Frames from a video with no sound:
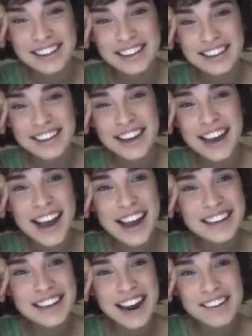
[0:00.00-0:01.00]
Yeah,
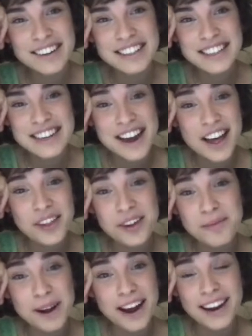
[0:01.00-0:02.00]
and Carrie's
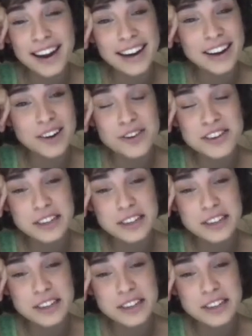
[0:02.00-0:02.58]
another like honestly,